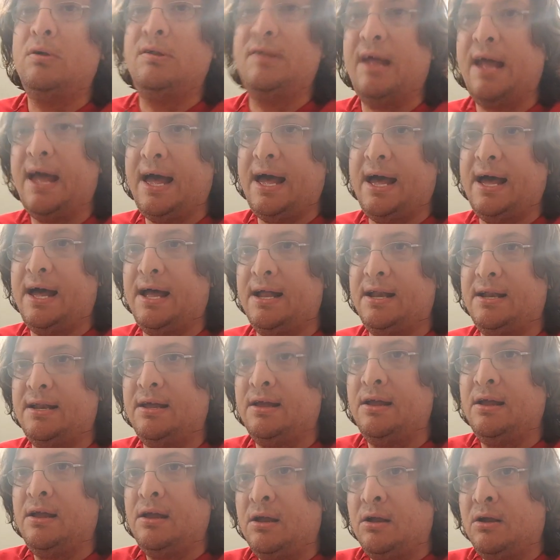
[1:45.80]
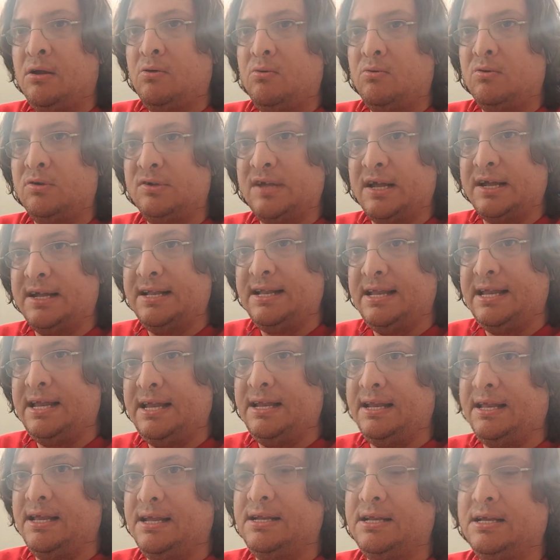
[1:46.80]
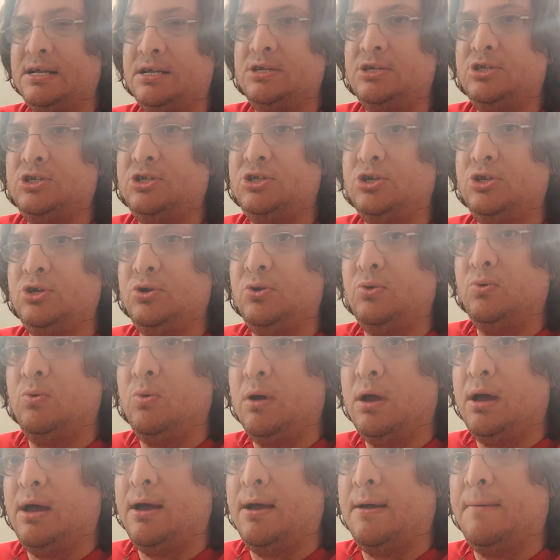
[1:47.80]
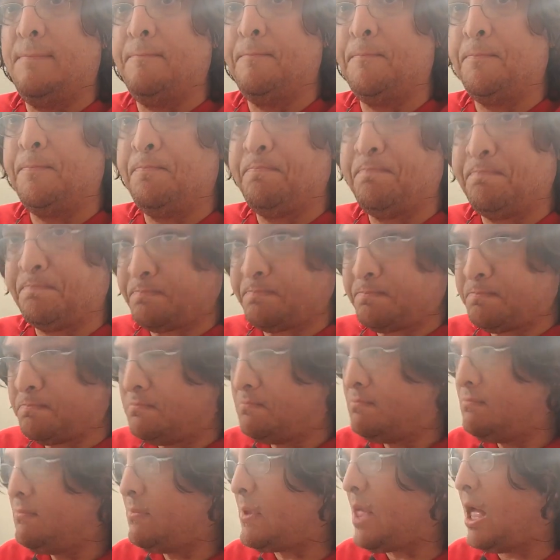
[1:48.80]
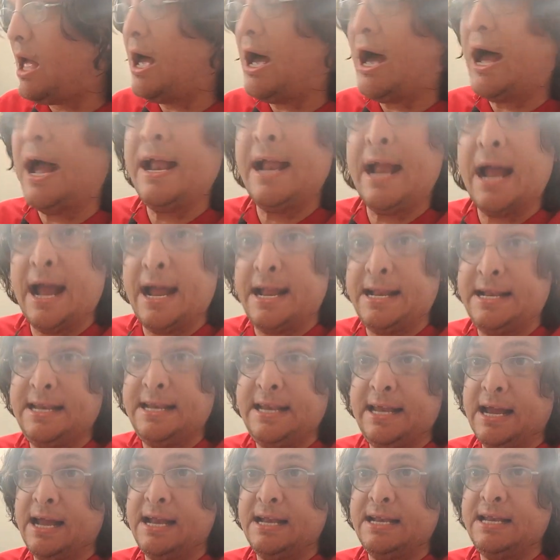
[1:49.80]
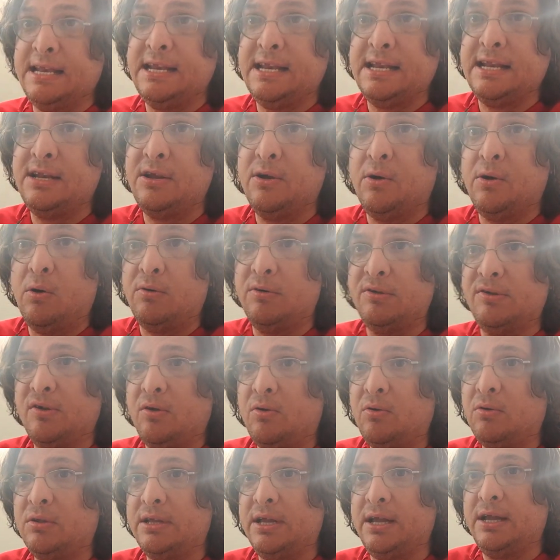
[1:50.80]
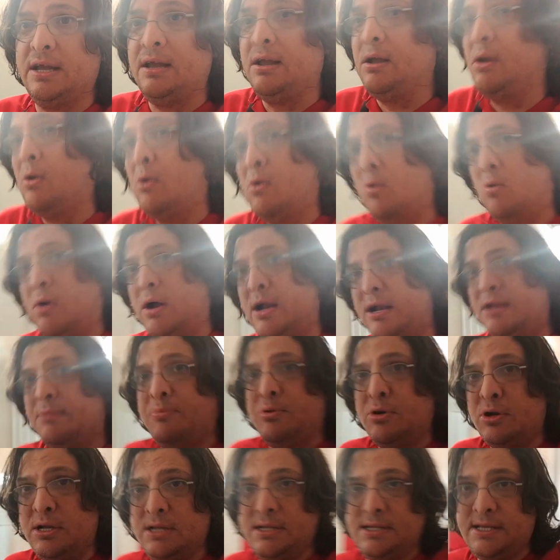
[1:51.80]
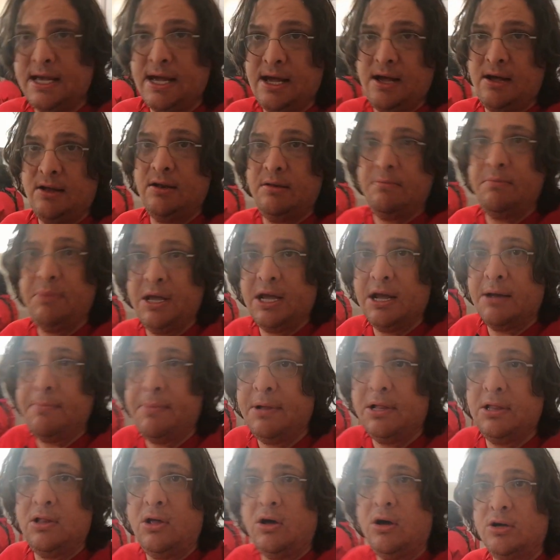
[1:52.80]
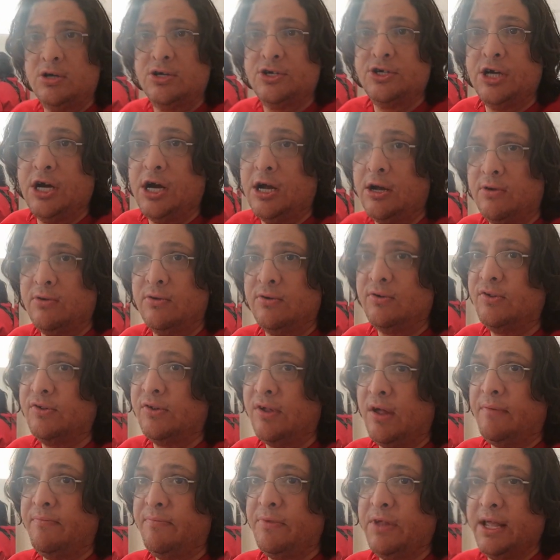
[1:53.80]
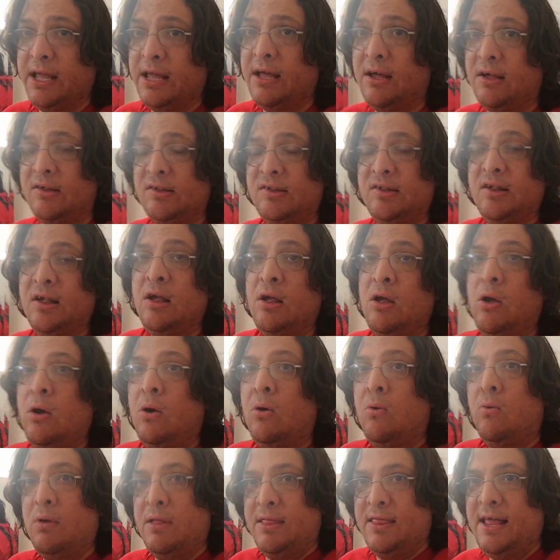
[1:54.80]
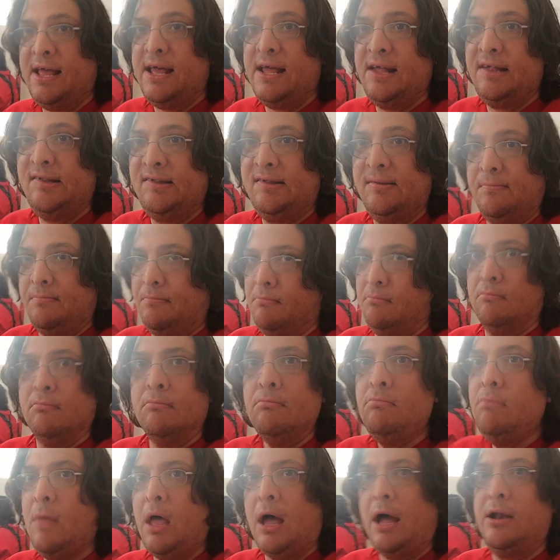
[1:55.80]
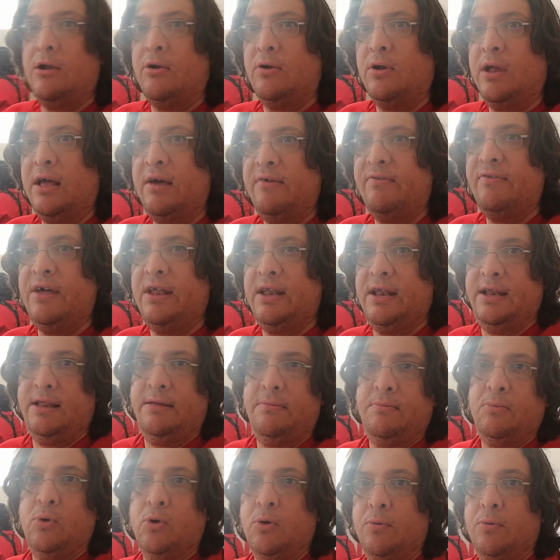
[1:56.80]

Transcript: had was I needed to, I needed to always hold it. Or I had to put it down and pick up a long shot or something else. With this, I don't have that anymore.